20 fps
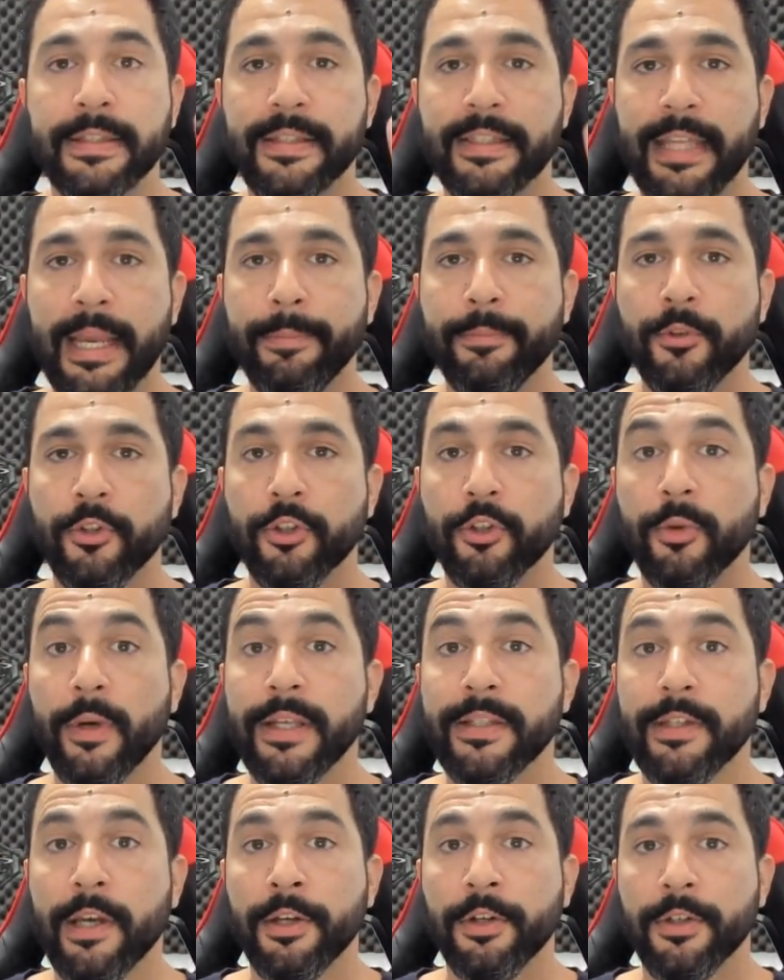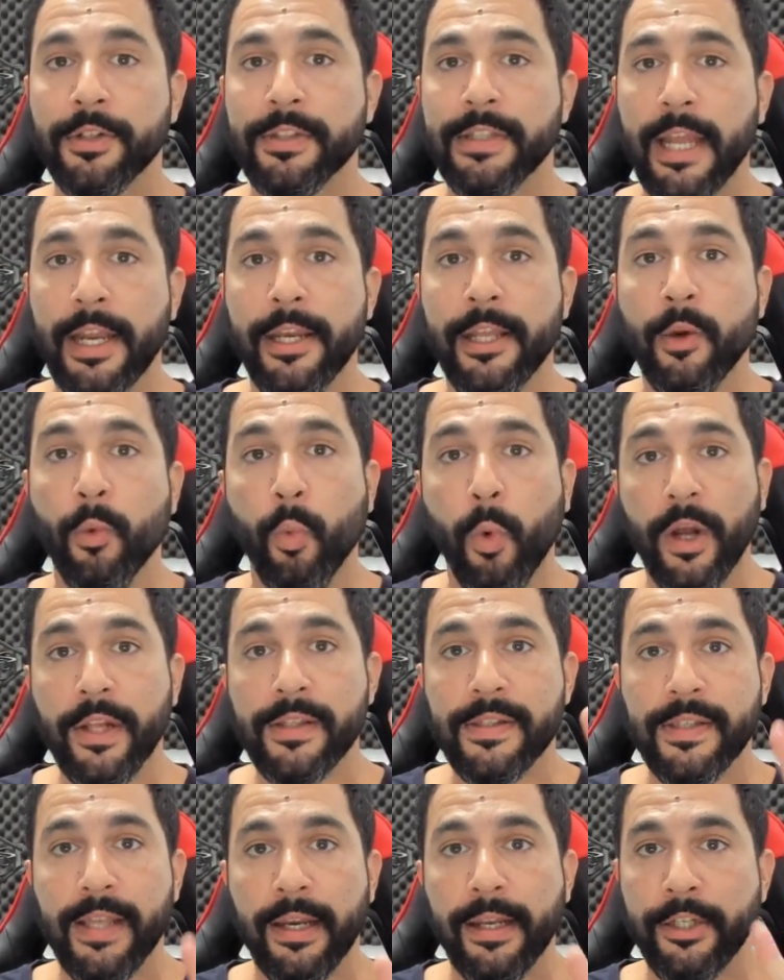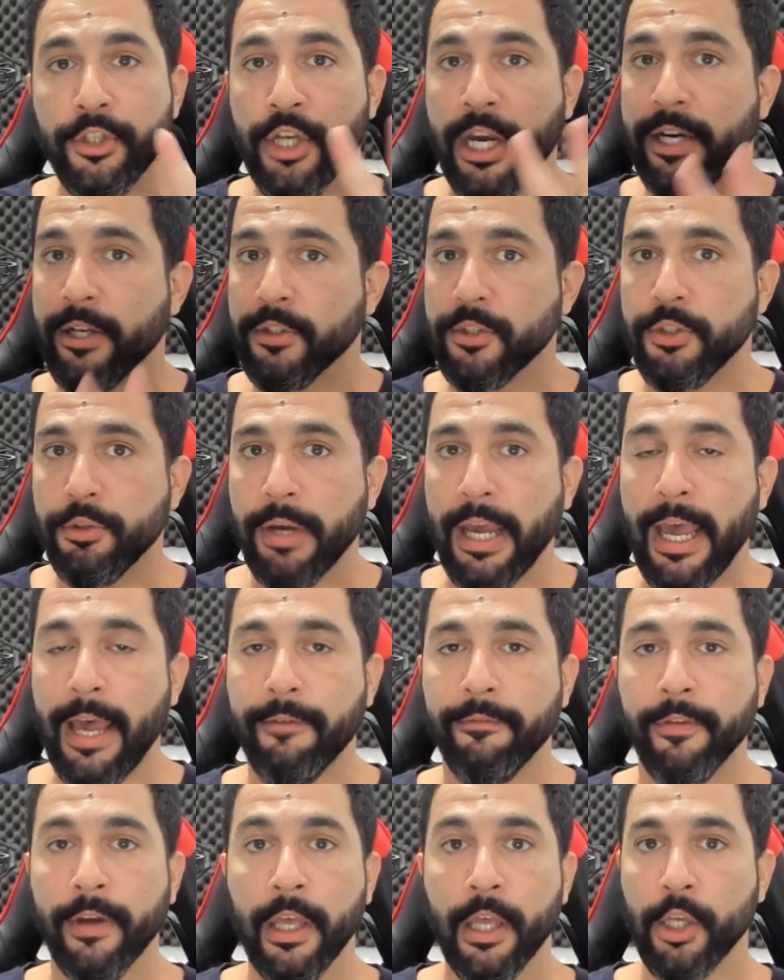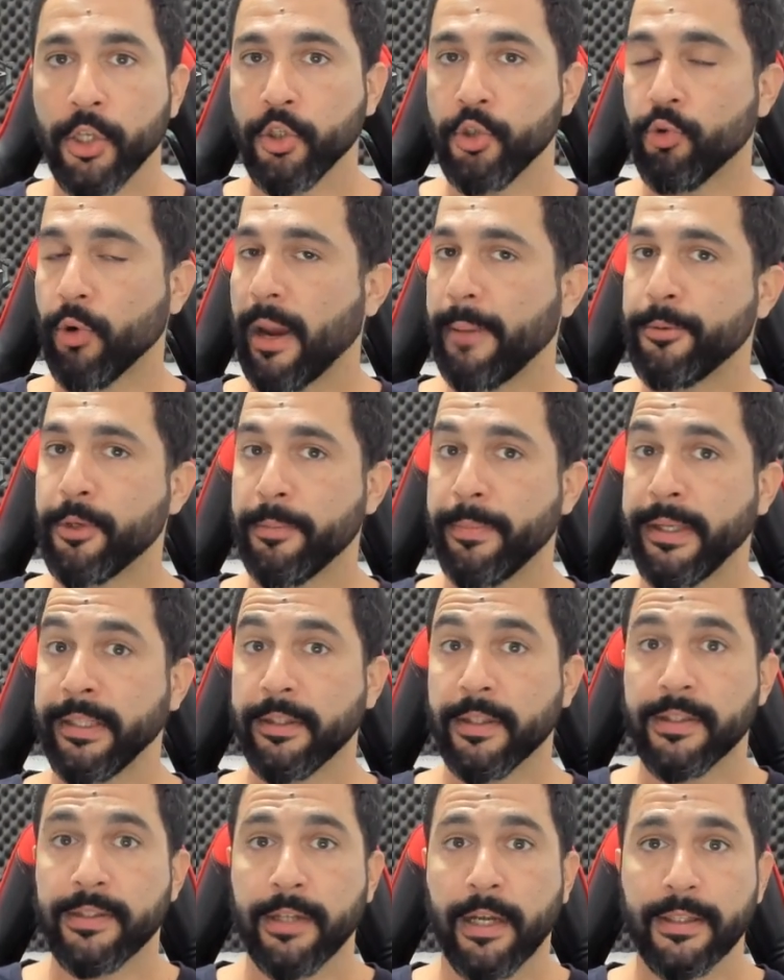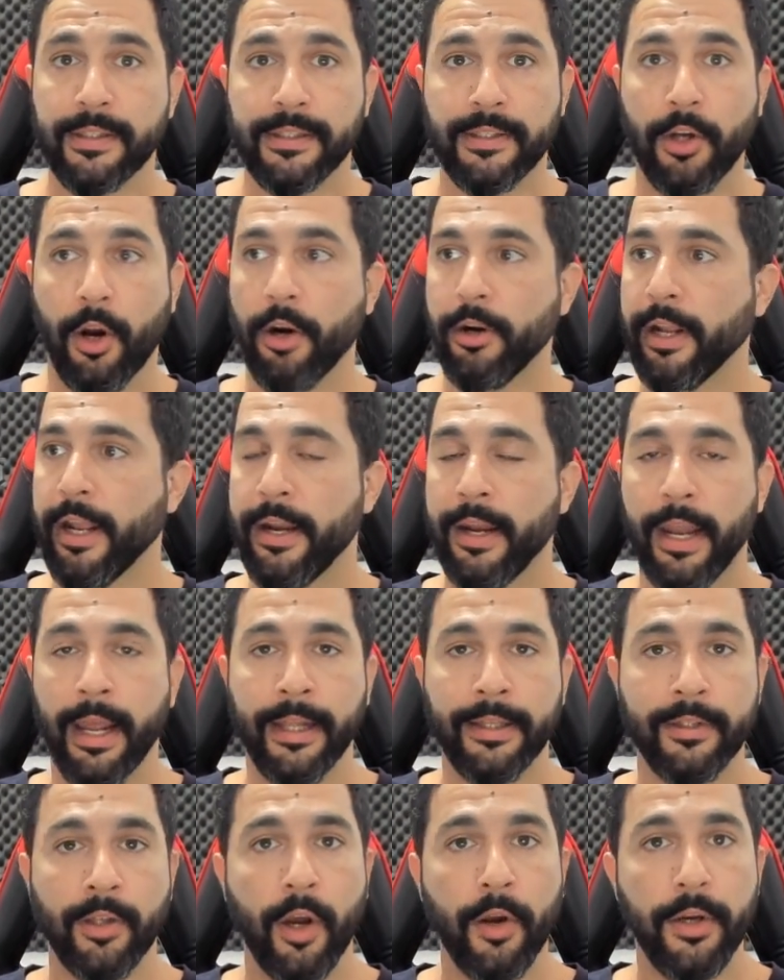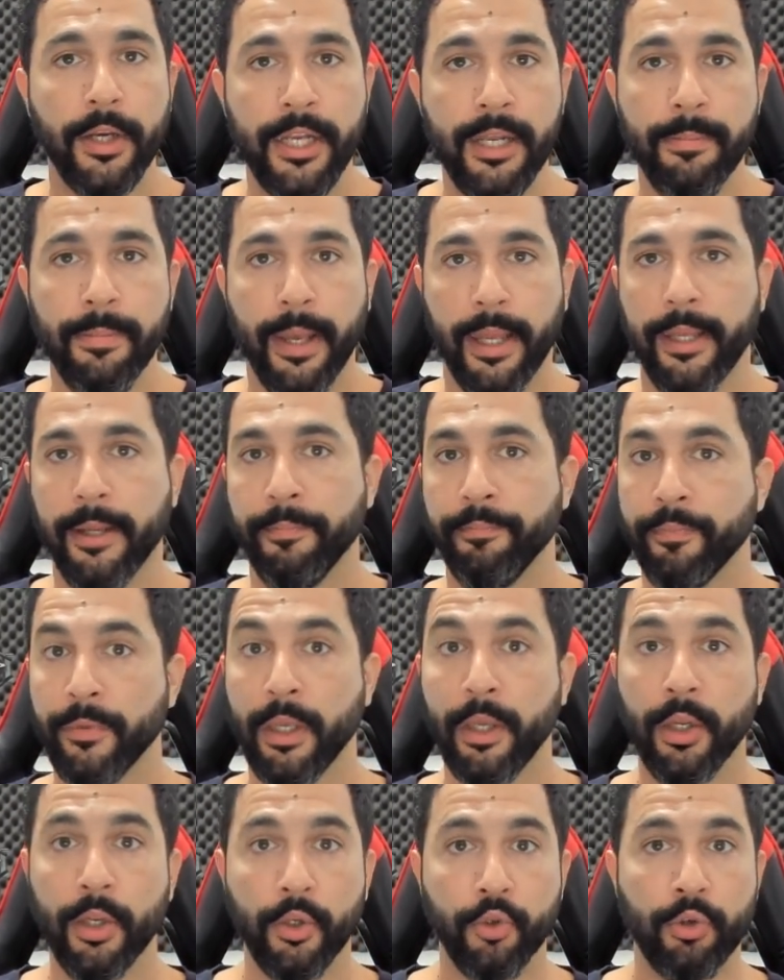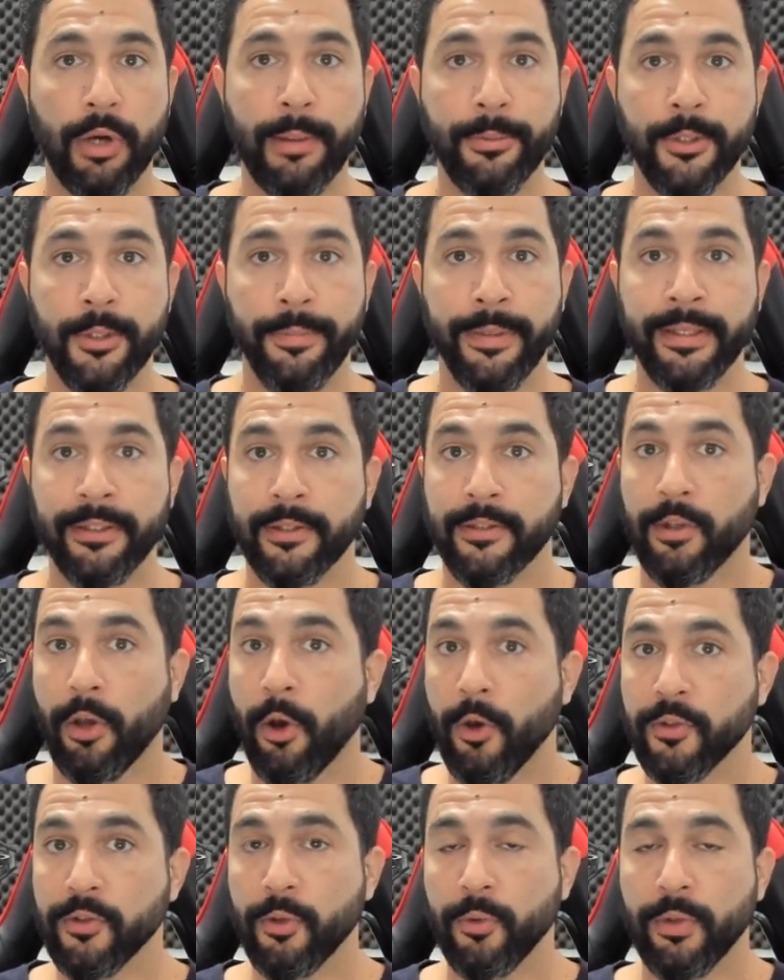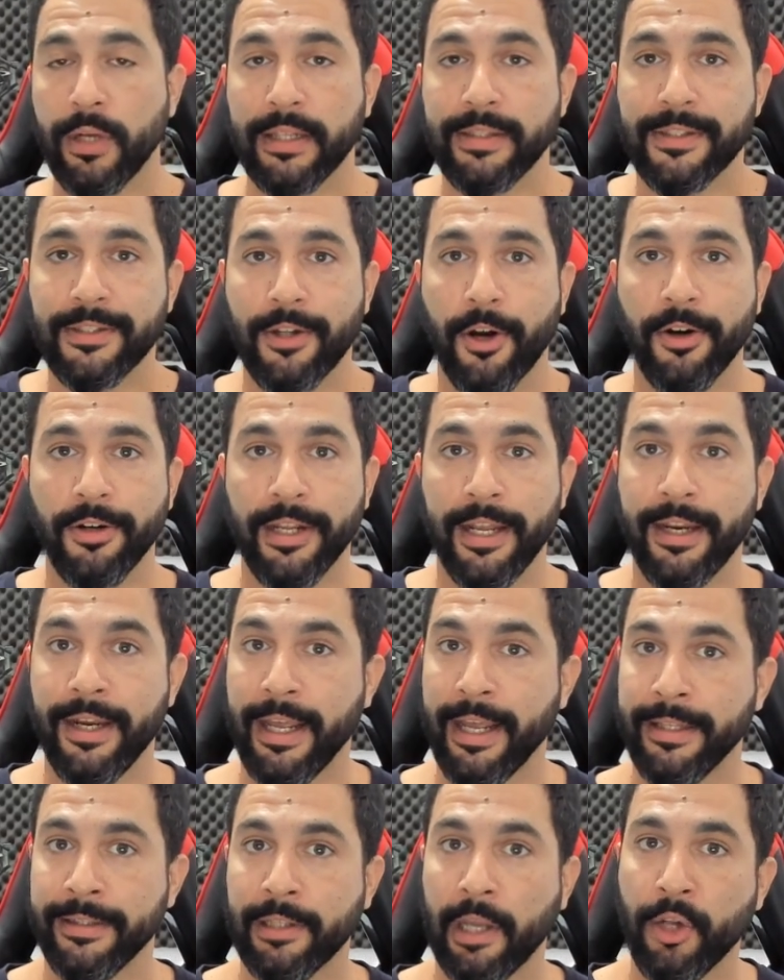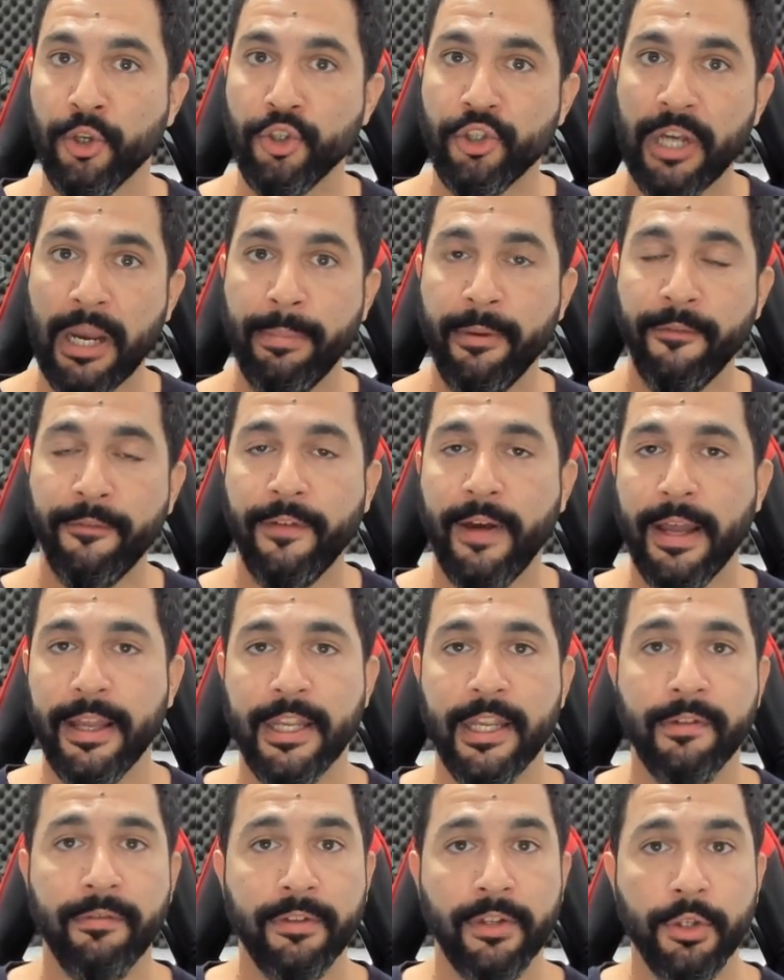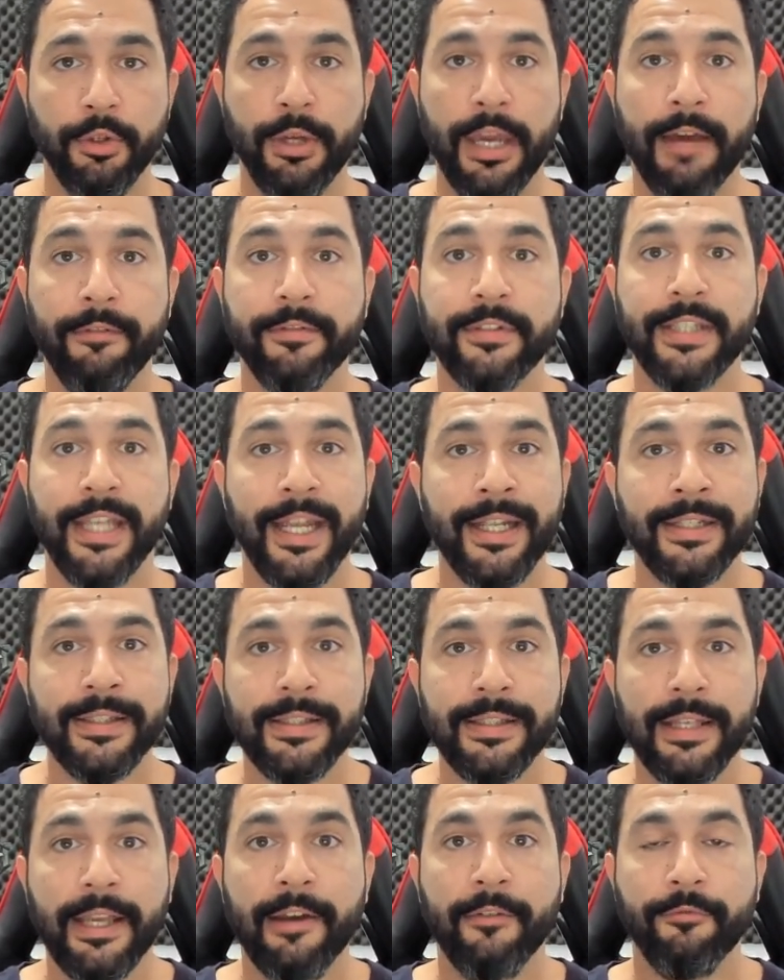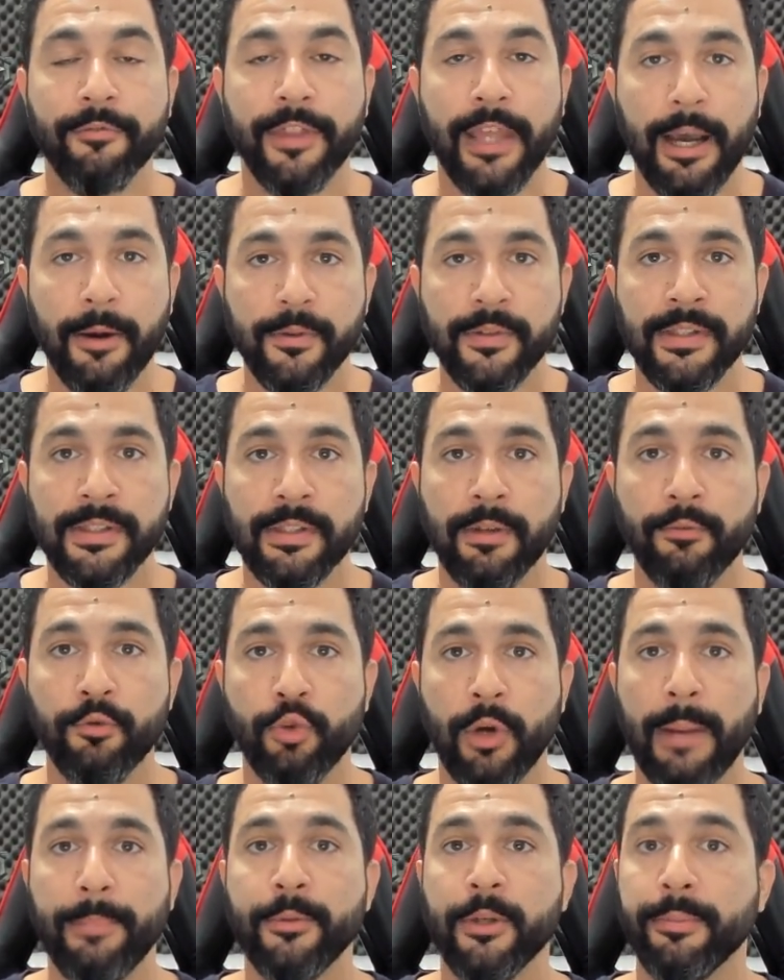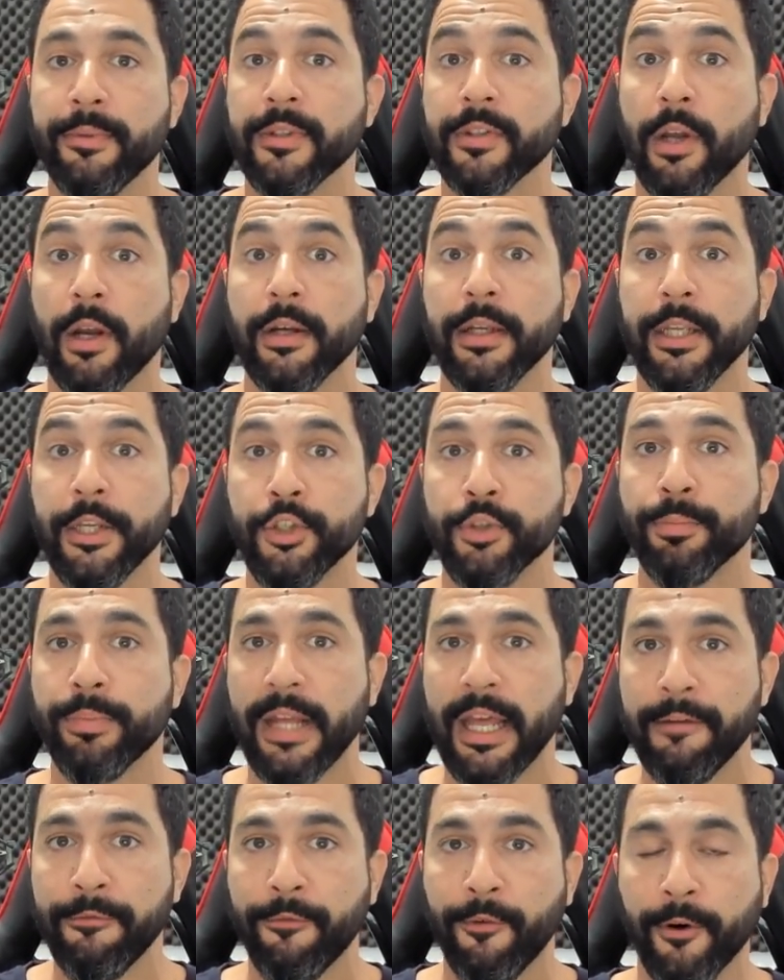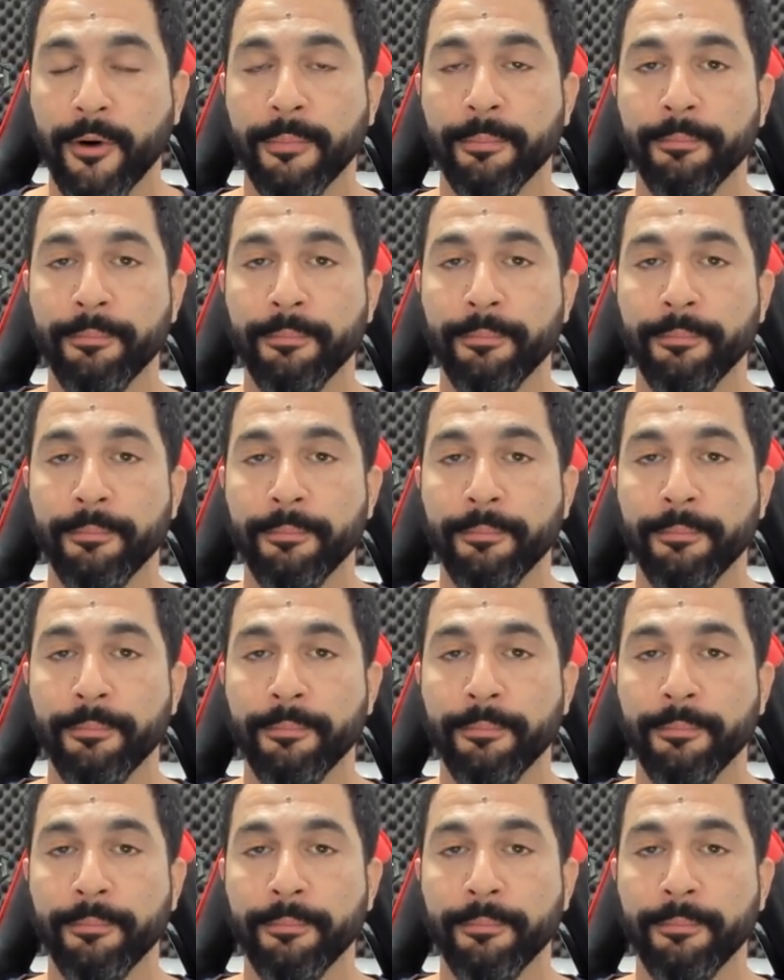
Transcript: Step two is understanding what selling channels you have. Dropshipping does not start and end on eBay. Dropshipping does also not start and end on Shopify, even though you have tens of thousands of dropshippers on each platform.